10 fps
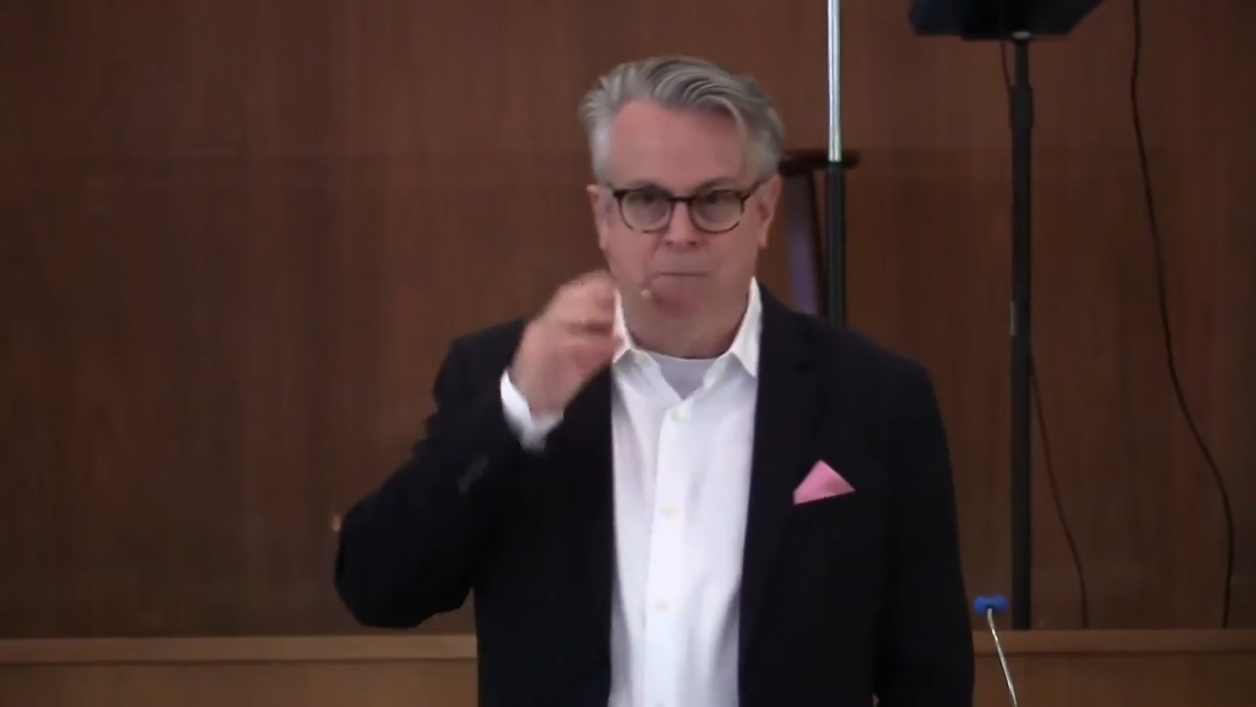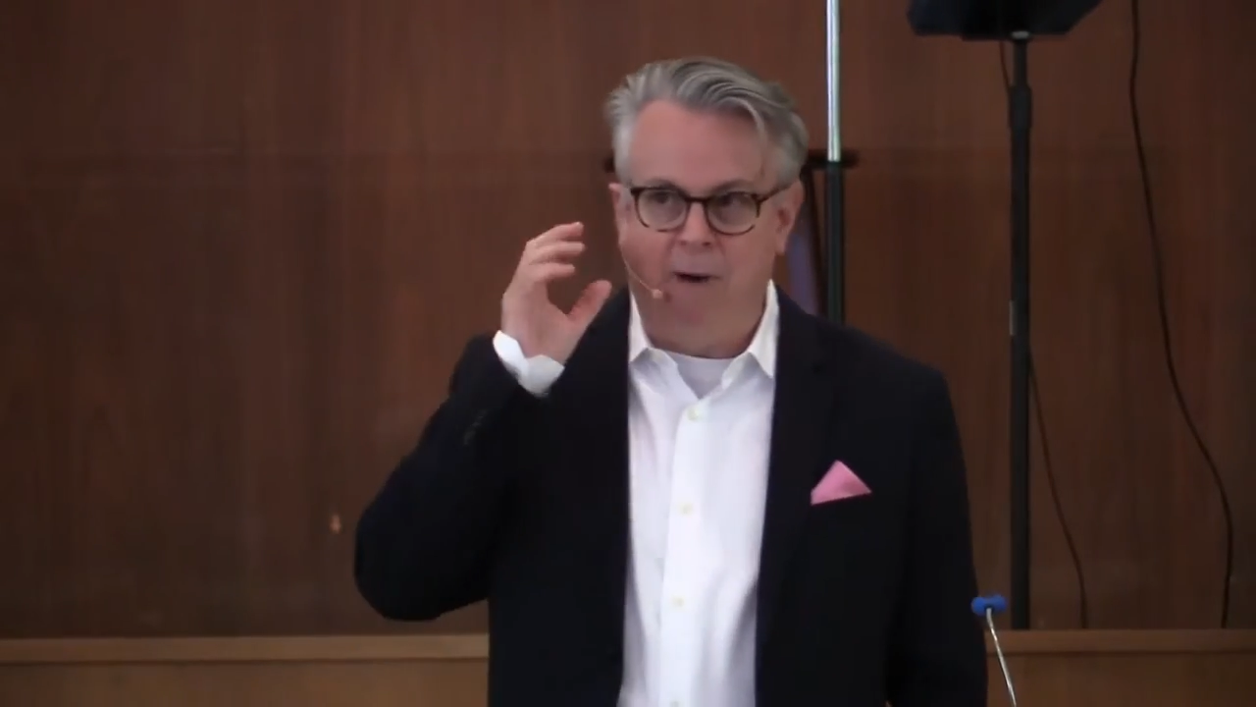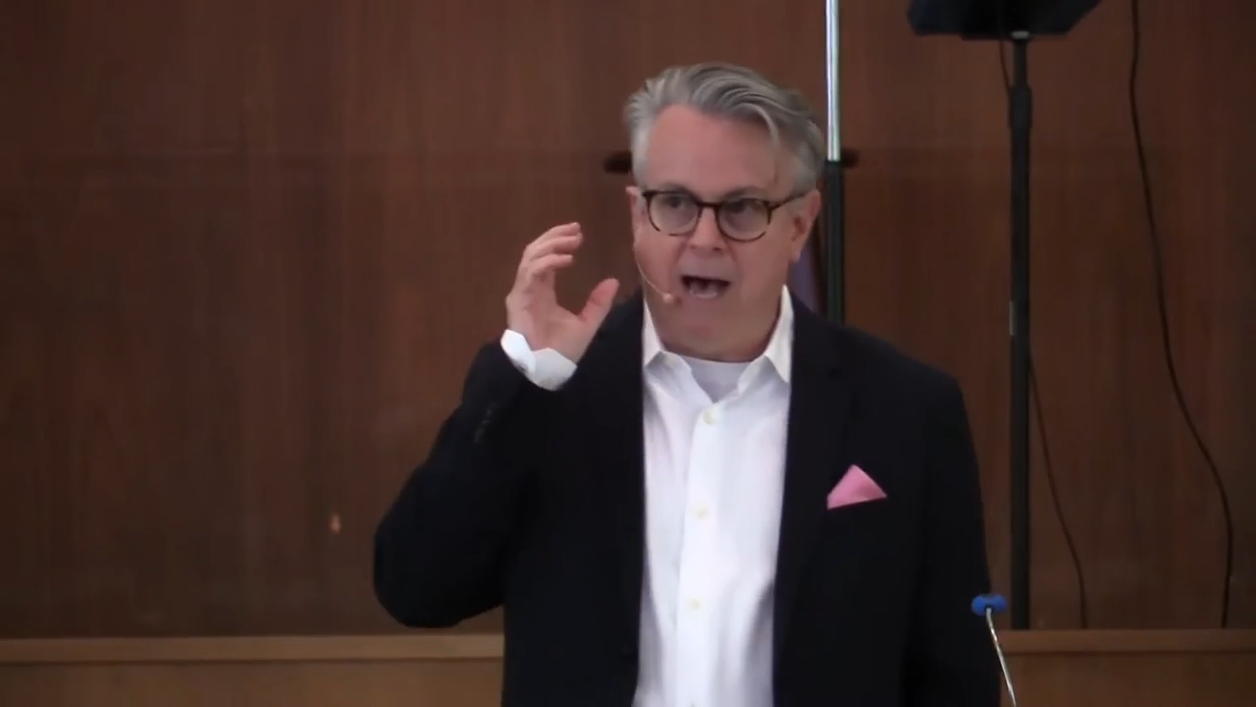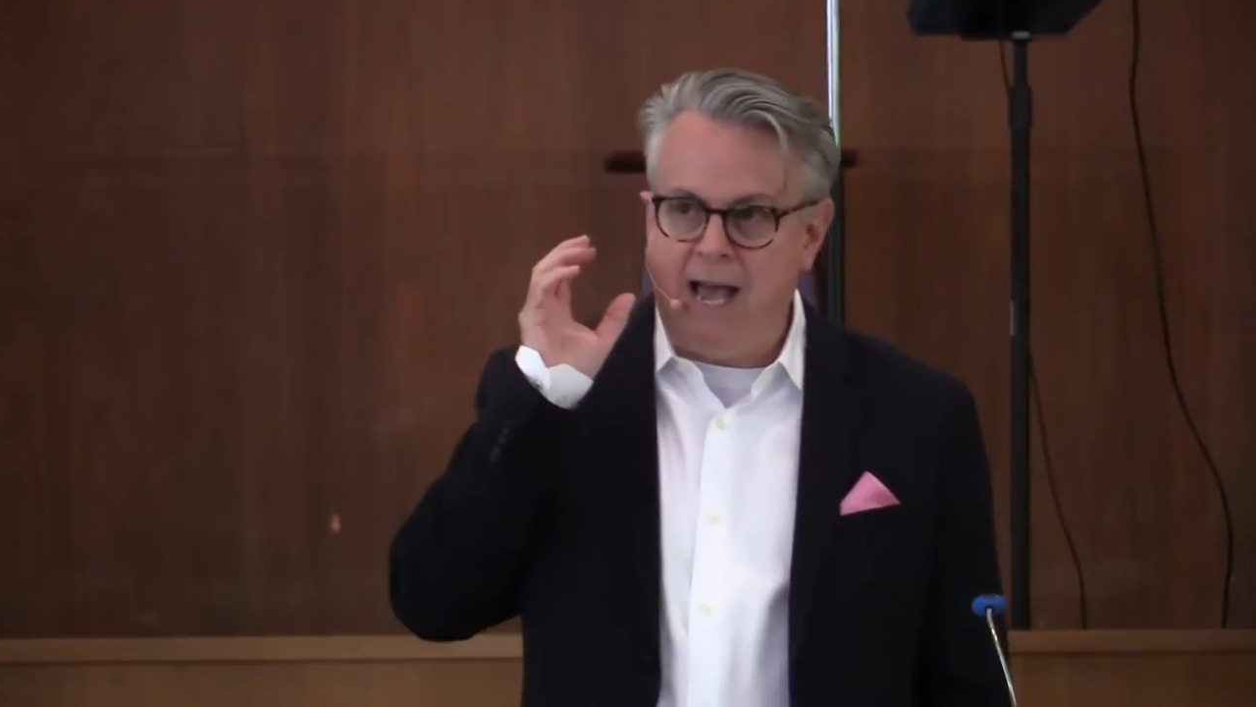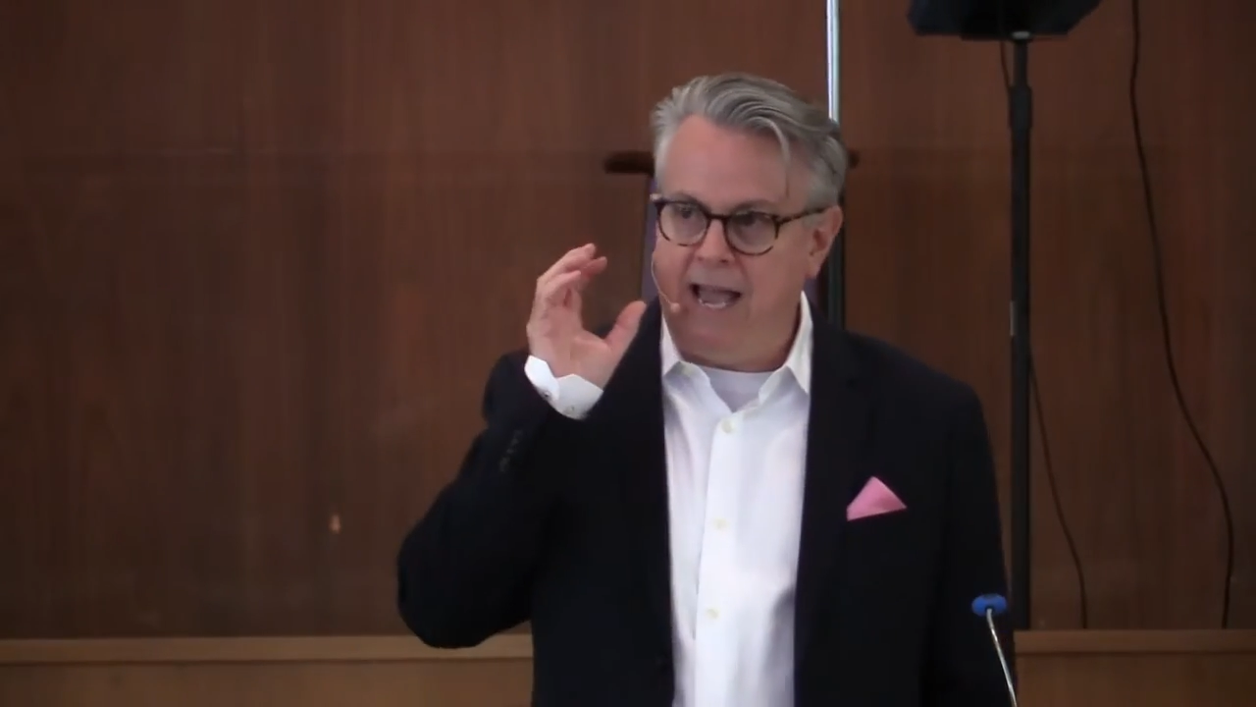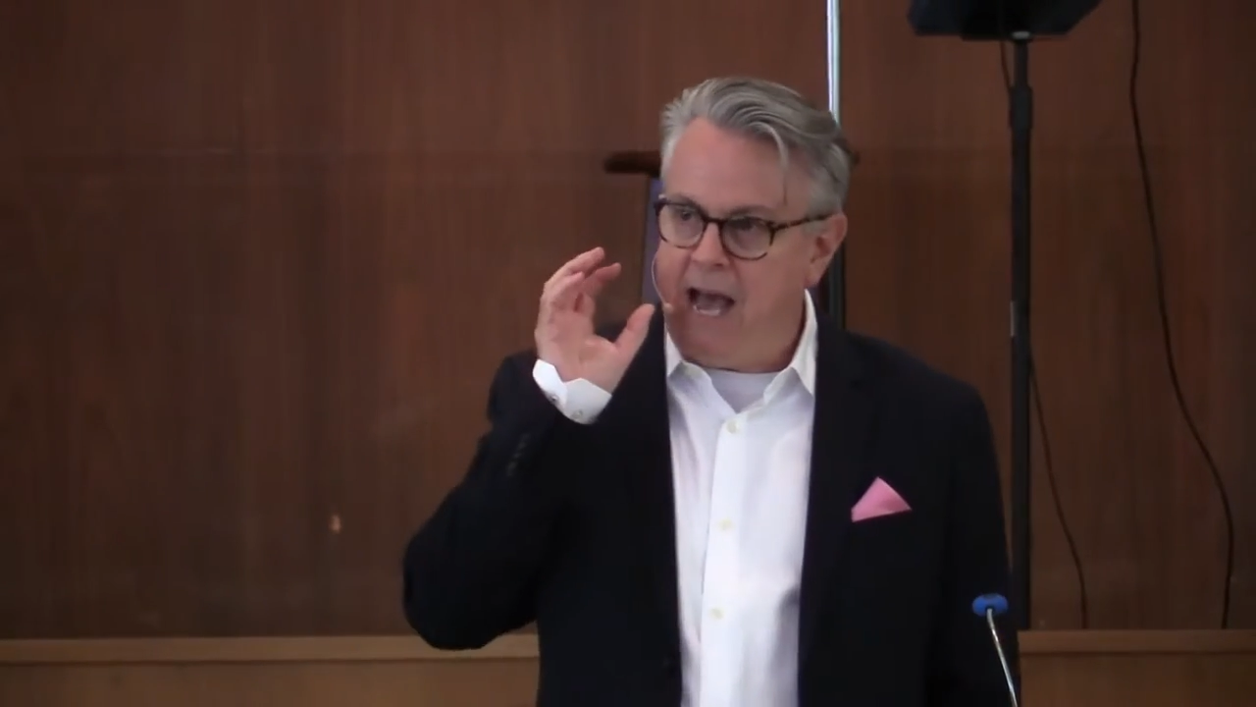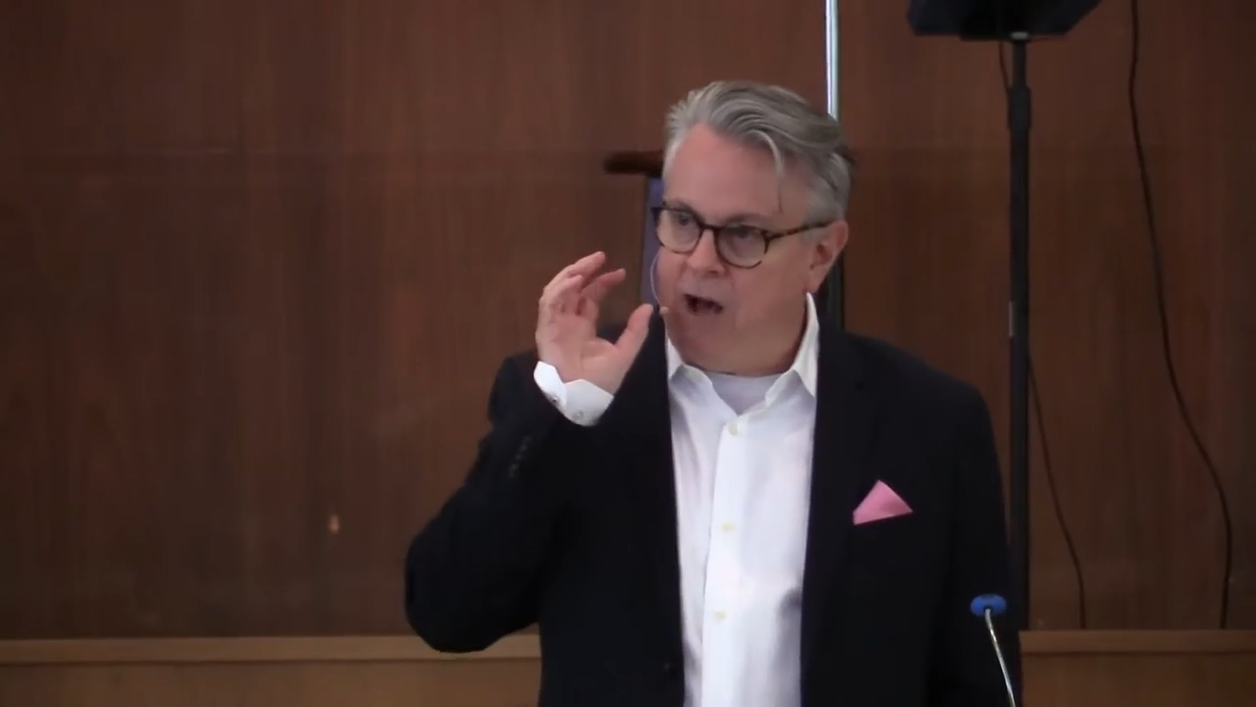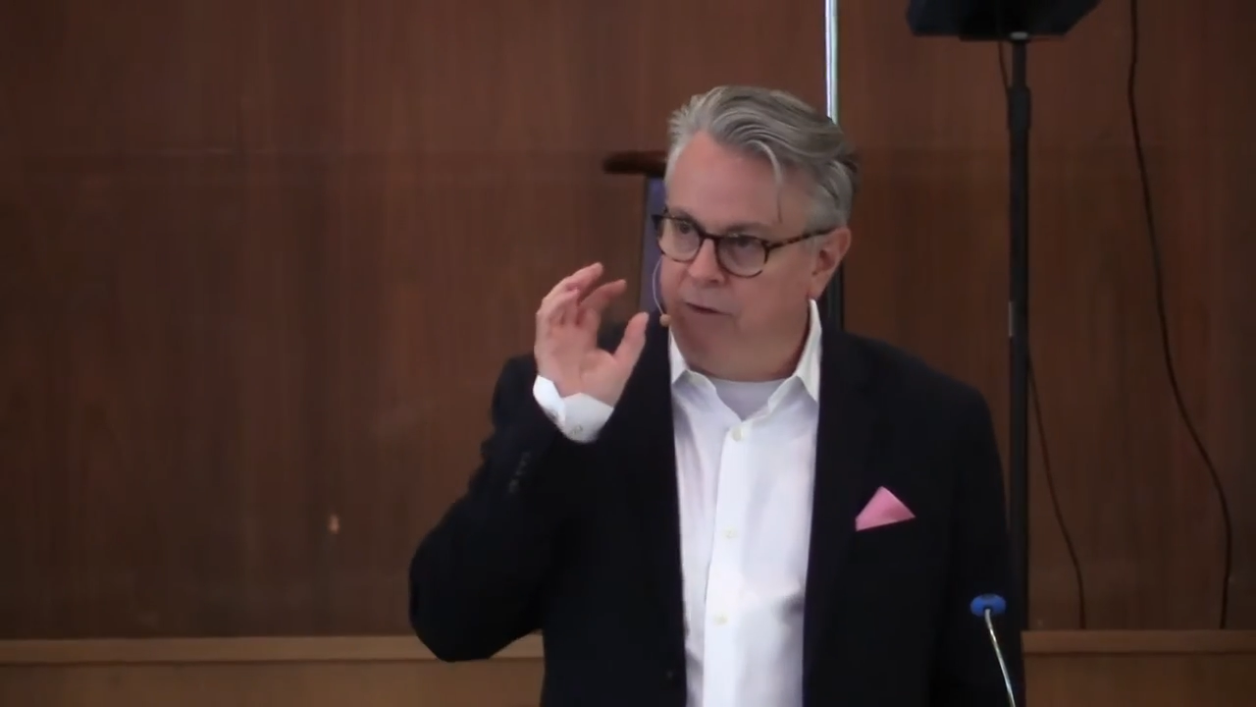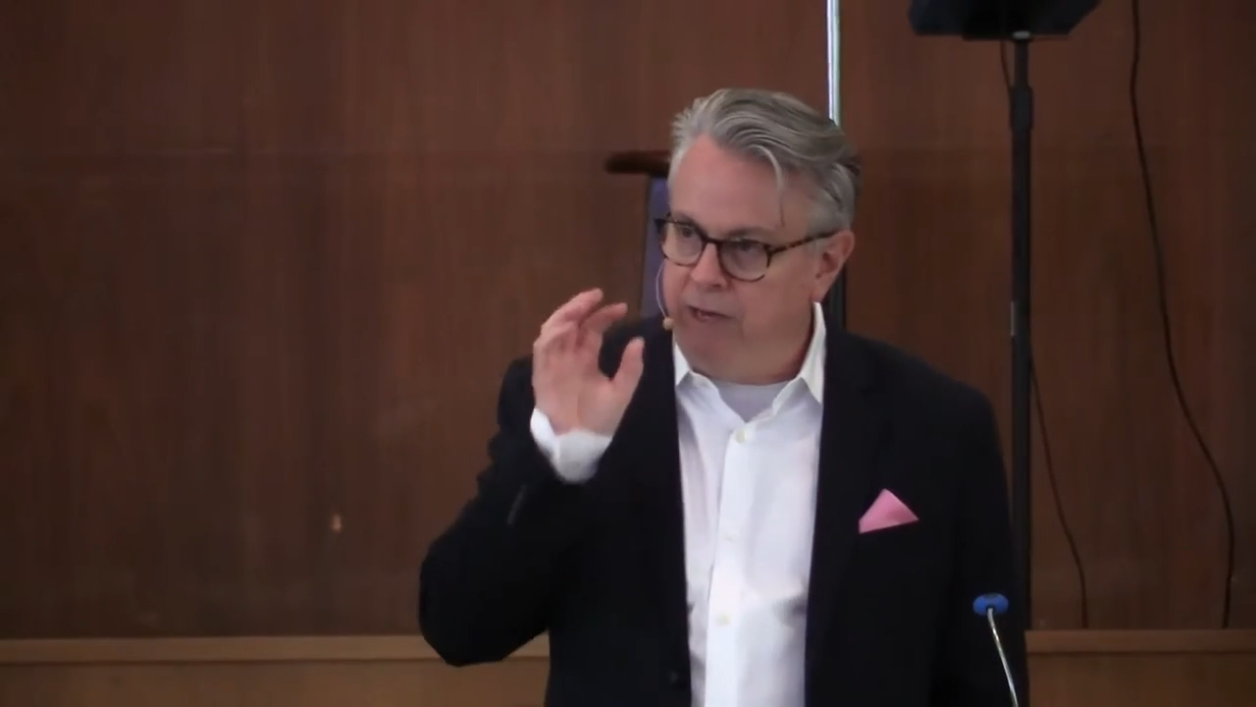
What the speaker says: I'll